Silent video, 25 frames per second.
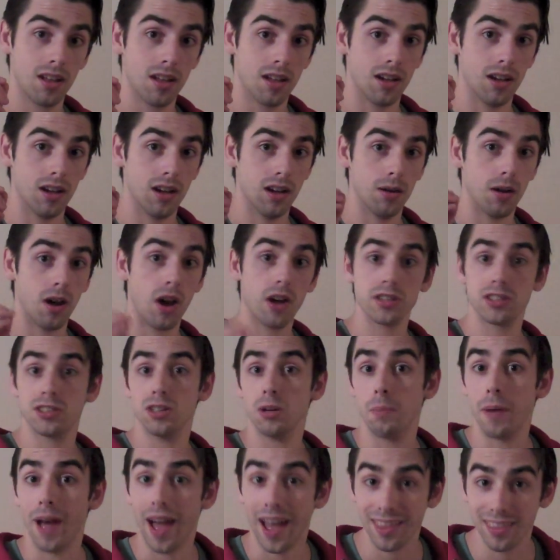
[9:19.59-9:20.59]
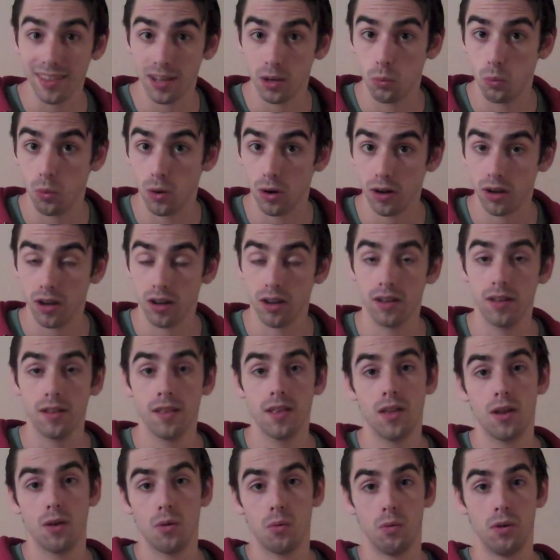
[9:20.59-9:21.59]
uh, osteopathic work
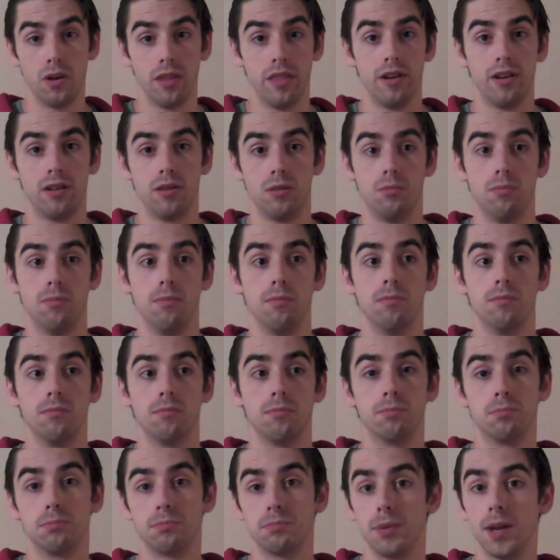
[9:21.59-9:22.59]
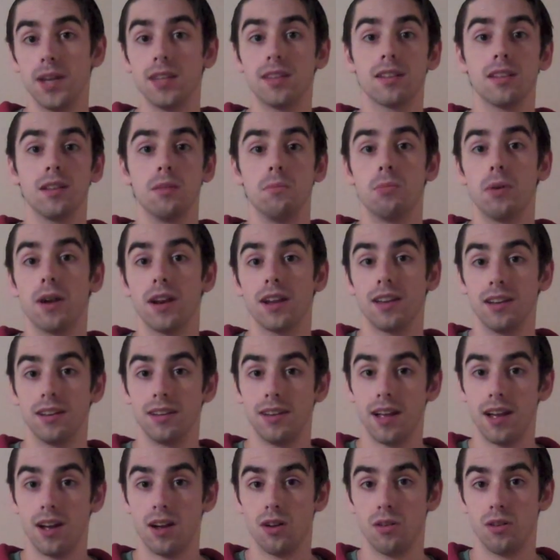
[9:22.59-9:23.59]
where they're basically breaking
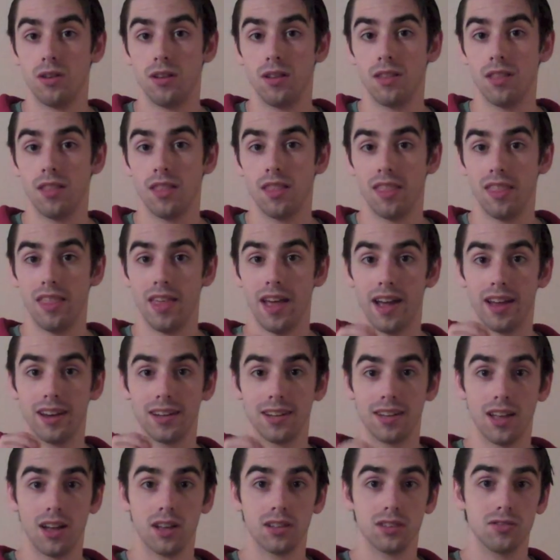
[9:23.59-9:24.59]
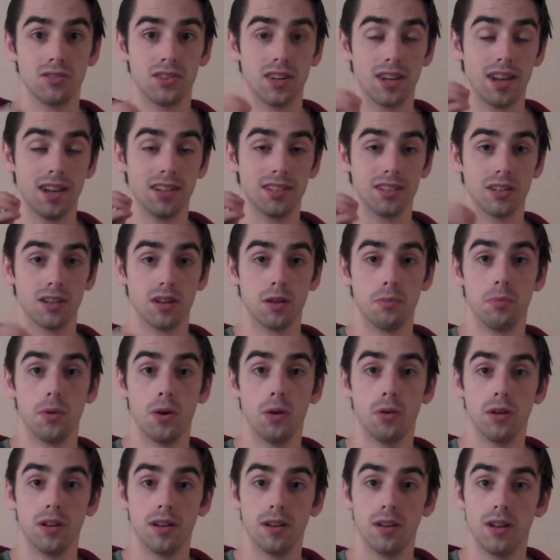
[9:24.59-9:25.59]
down that calcification
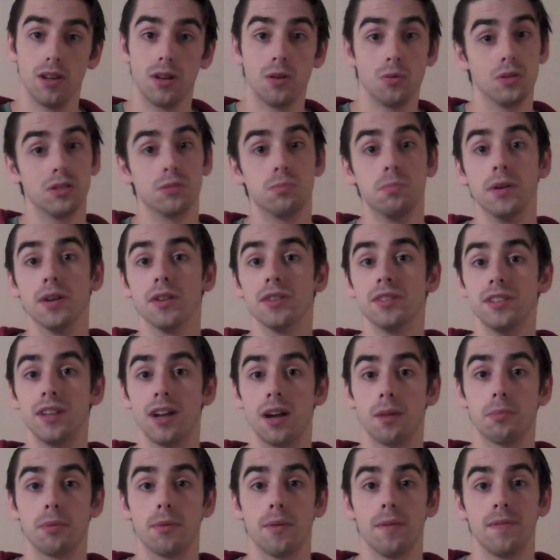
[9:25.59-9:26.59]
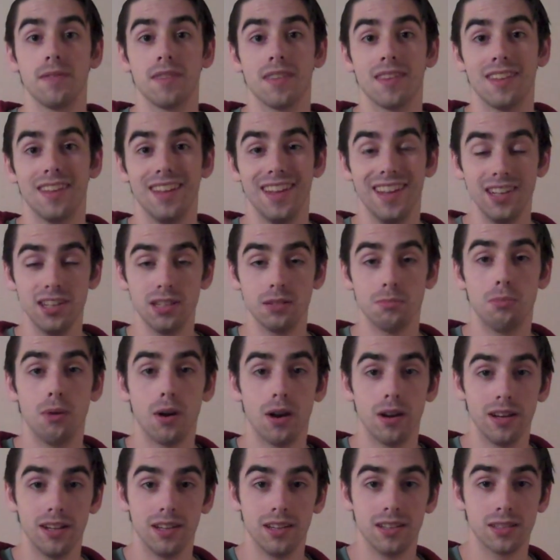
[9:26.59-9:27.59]
component which builds up in your
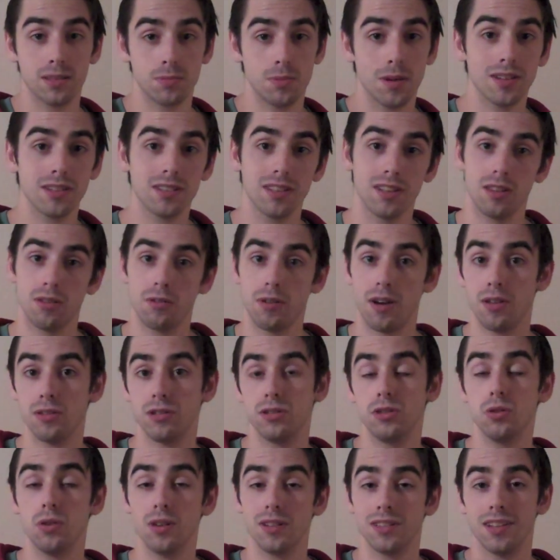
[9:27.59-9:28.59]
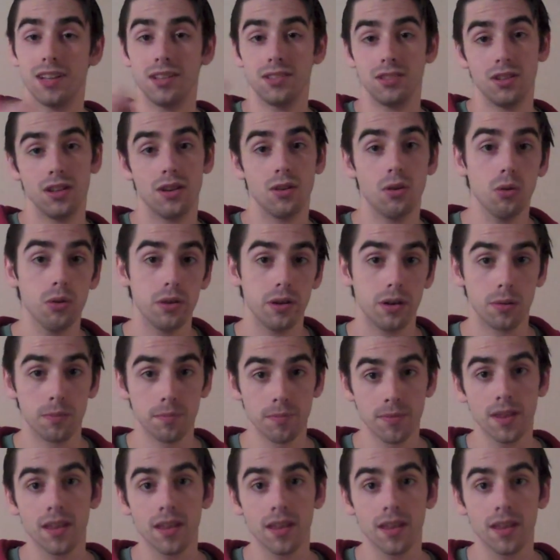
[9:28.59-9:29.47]
body, especially in around the joints as you get older,